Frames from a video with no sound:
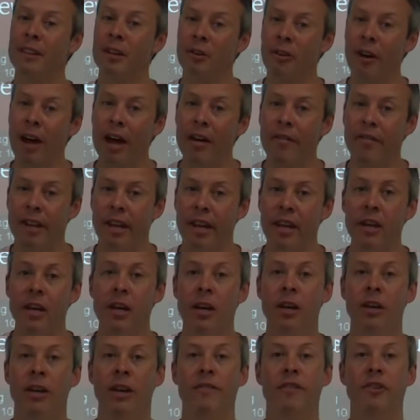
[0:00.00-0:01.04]
the gravity.
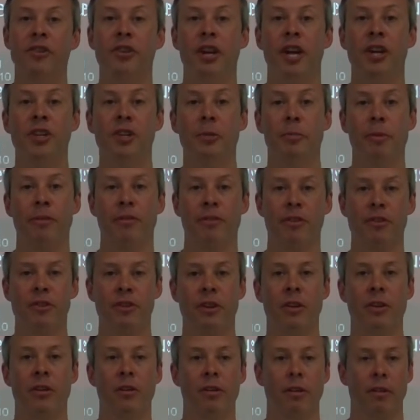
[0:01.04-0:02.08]
You have to change your
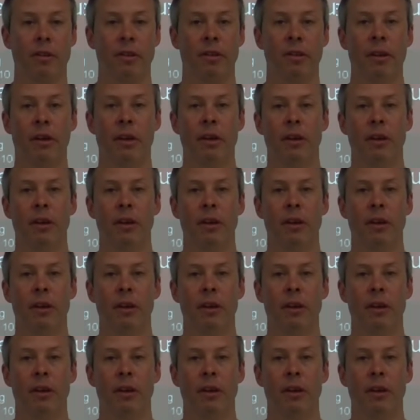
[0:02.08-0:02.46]
position to earth.